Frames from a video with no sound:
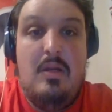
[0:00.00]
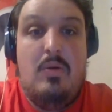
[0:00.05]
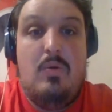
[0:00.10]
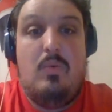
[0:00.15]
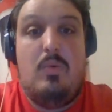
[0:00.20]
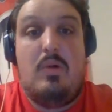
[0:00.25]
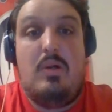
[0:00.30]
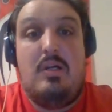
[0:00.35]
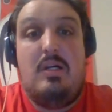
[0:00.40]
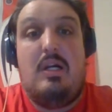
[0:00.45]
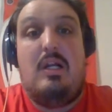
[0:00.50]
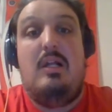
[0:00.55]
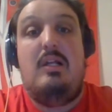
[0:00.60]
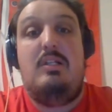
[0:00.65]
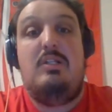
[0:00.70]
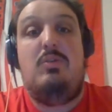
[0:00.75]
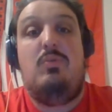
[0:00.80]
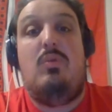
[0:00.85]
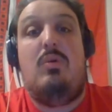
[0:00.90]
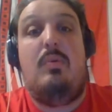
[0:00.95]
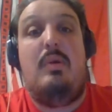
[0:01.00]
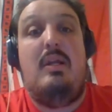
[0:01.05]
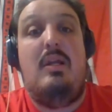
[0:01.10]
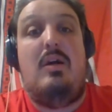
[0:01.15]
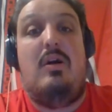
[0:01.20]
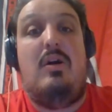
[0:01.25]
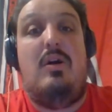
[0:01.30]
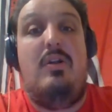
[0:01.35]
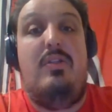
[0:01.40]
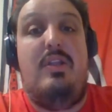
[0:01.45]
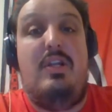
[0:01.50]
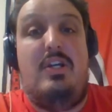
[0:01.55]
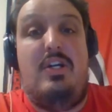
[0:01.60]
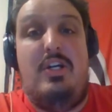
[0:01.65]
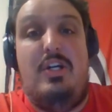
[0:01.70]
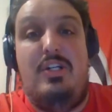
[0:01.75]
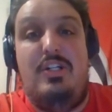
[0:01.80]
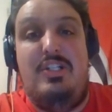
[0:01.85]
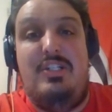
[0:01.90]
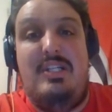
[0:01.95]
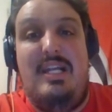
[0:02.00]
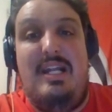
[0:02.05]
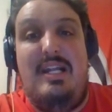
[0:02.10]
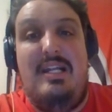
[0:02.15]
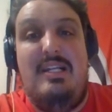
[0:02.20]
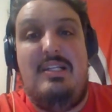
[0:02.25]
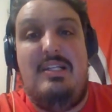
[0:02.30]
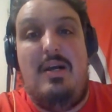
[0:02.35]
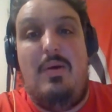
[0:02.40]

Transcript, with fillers: Regardless of where we are in the current standings,